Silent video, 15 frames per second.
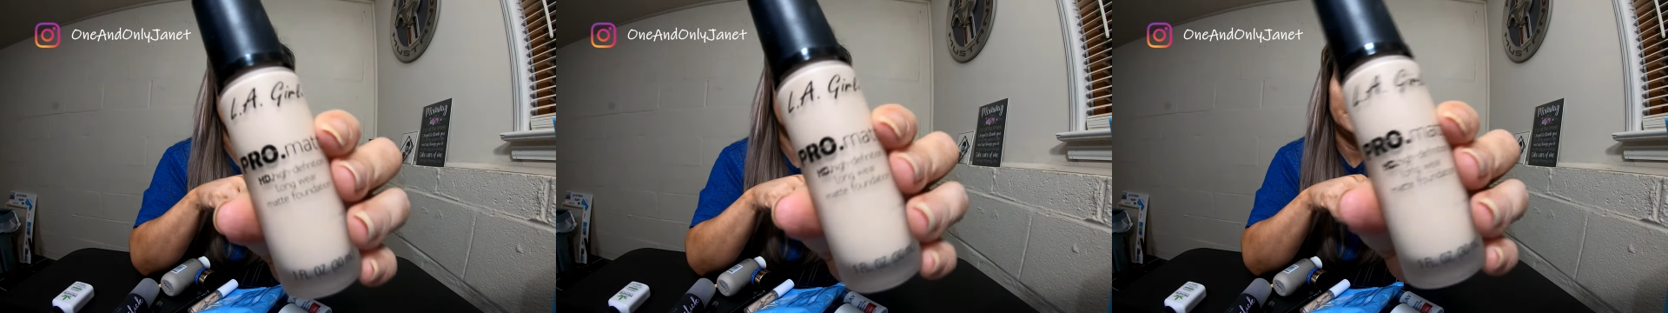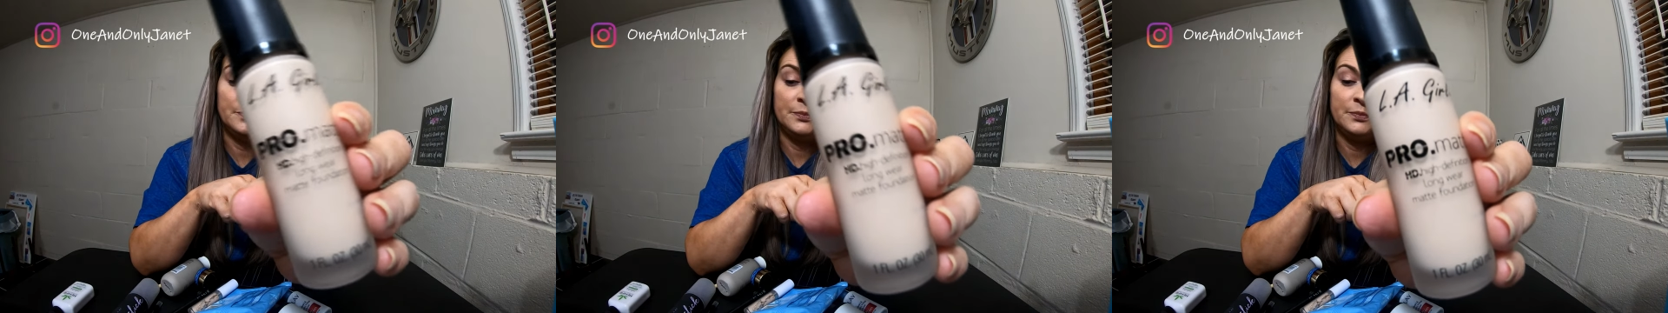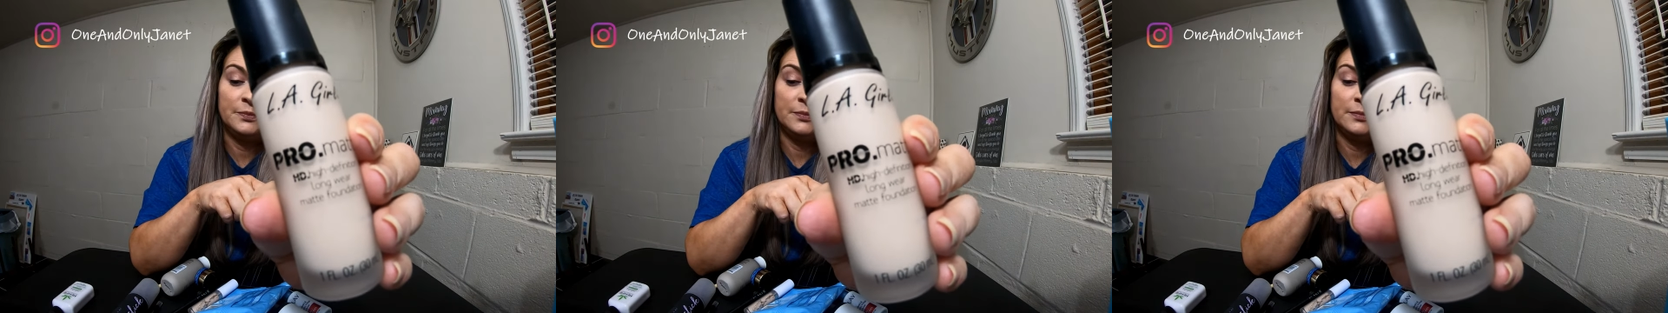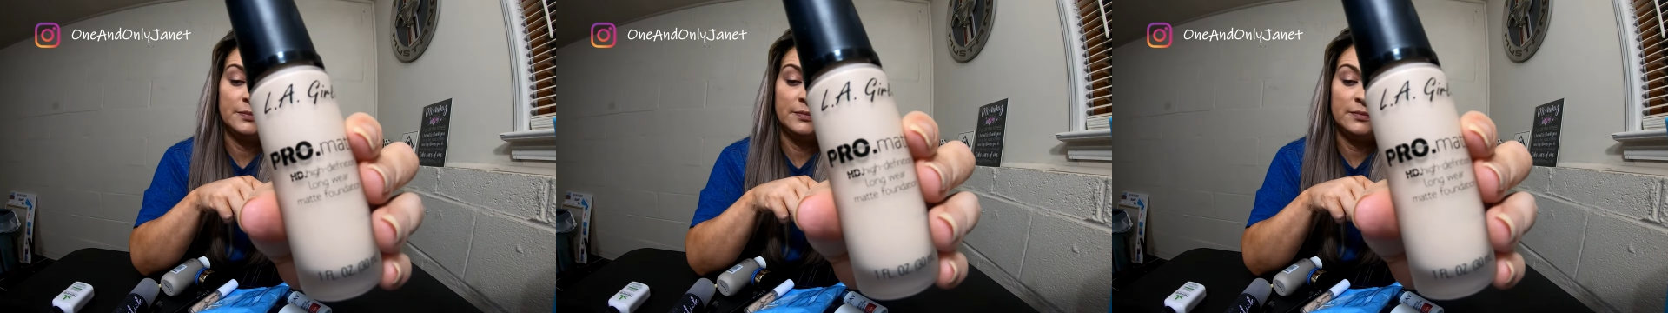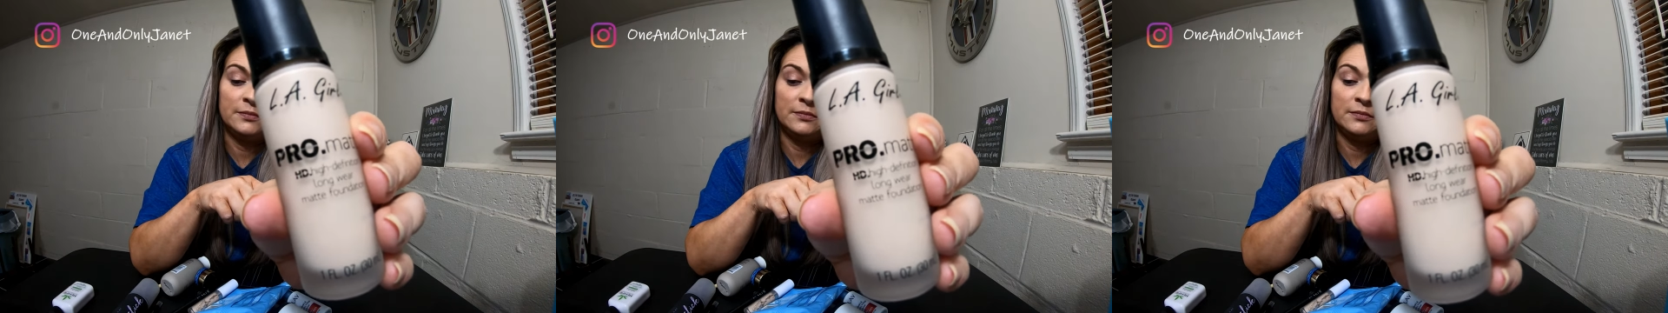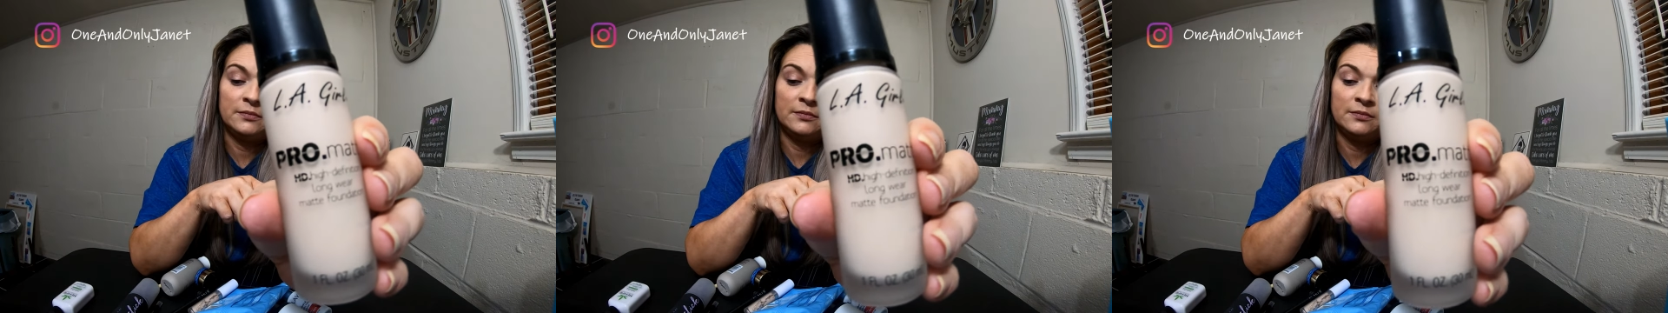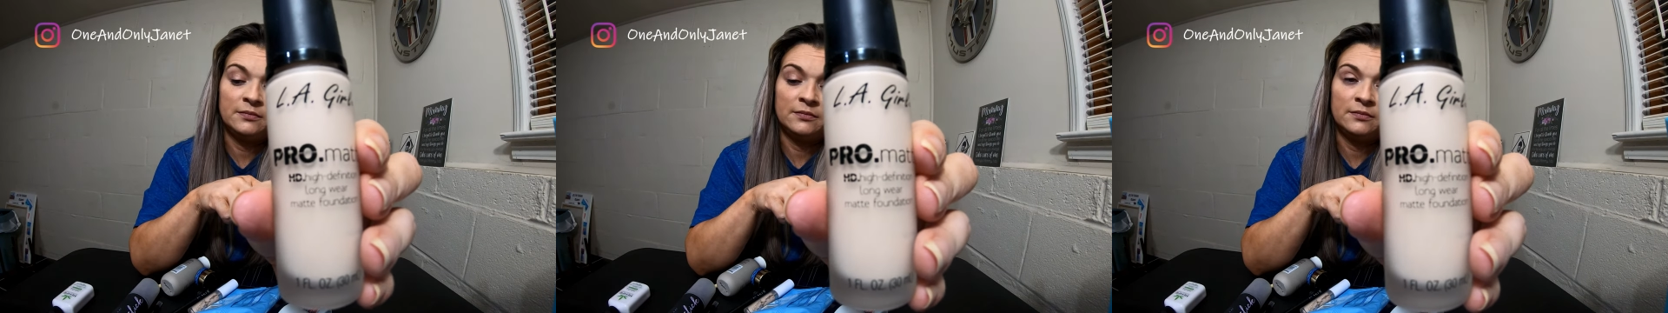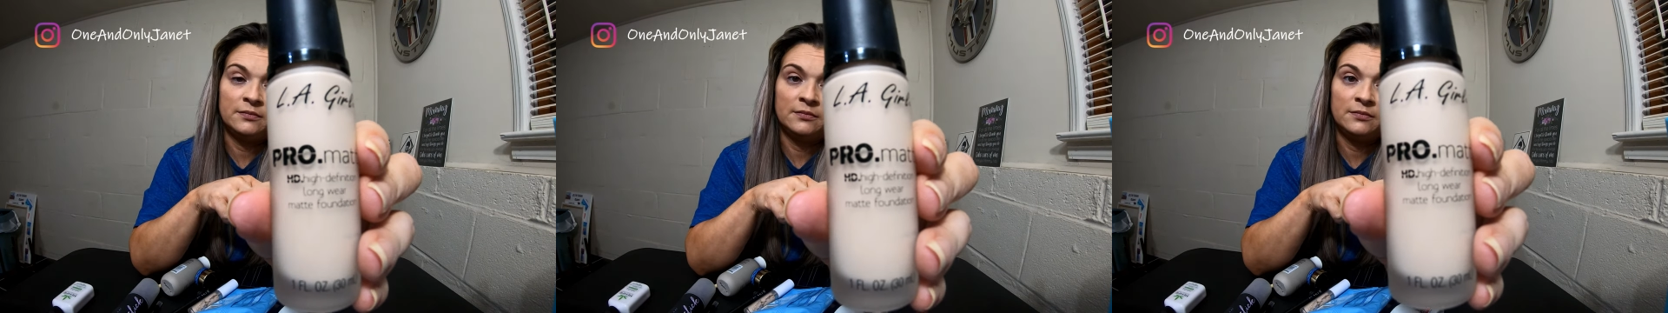
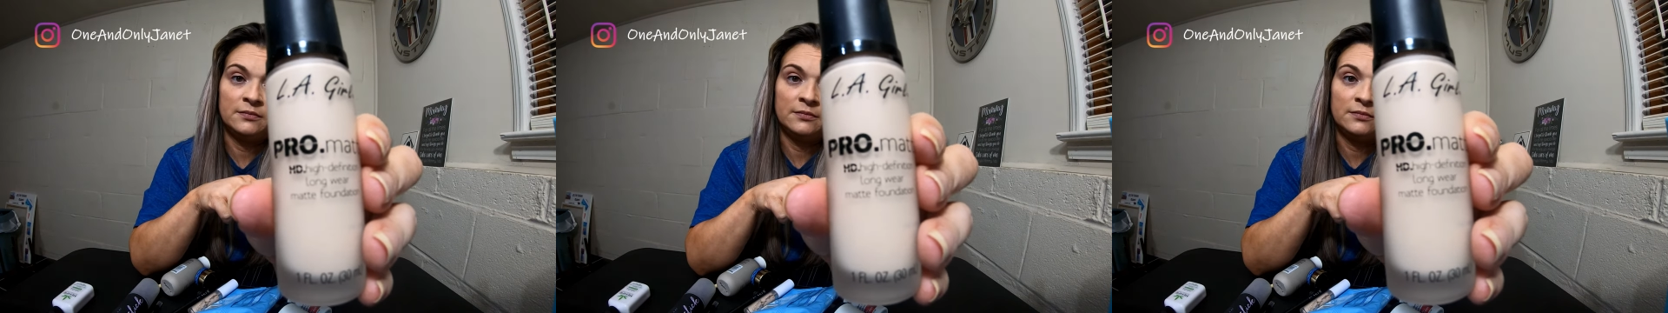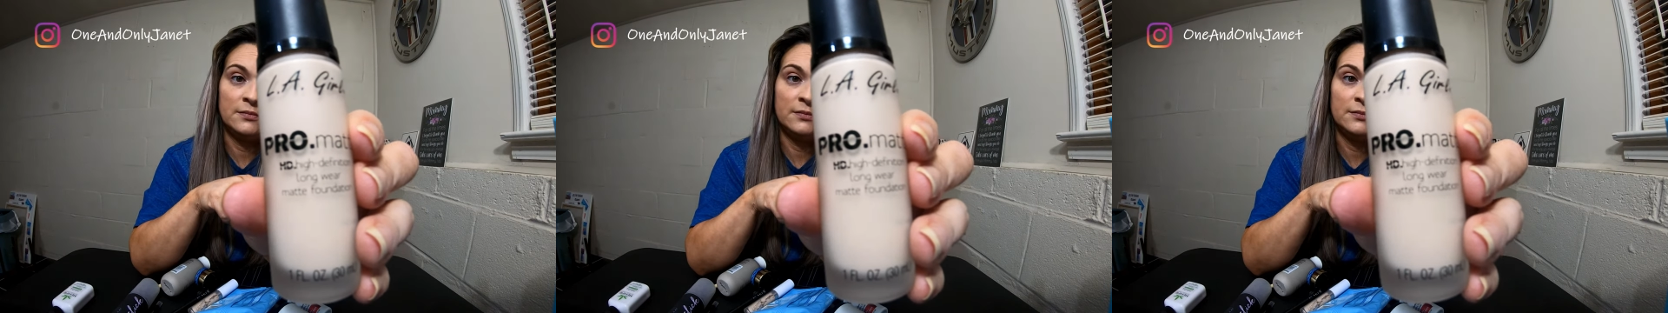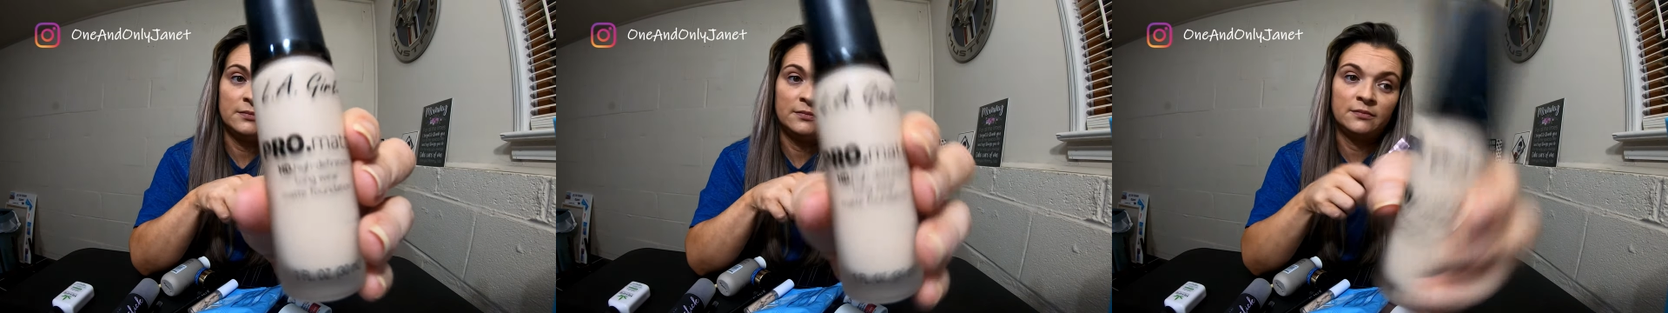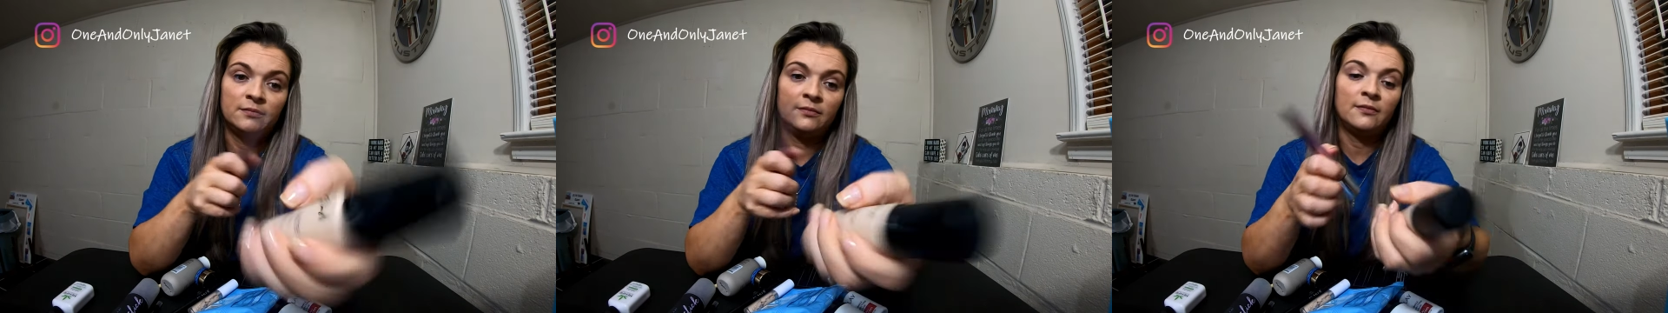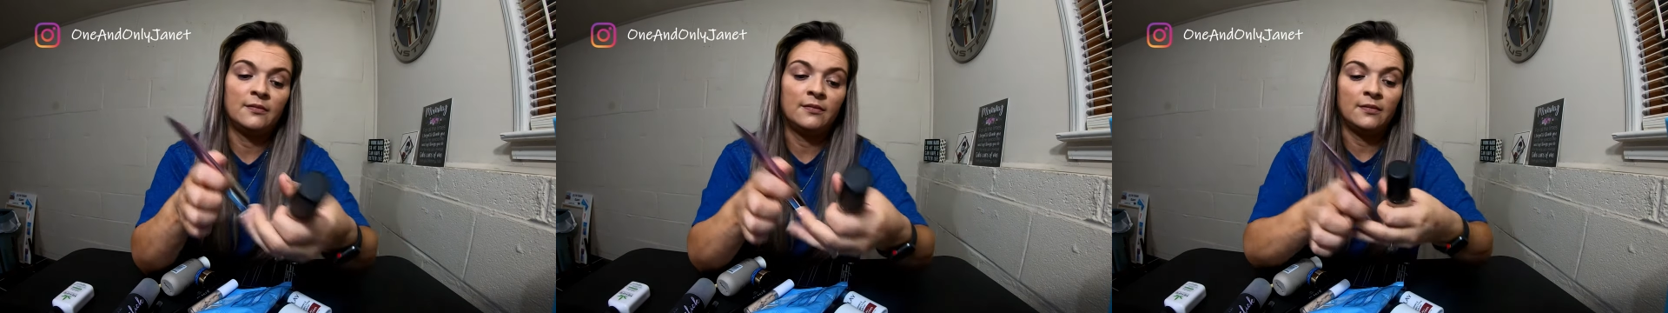(no one is talking)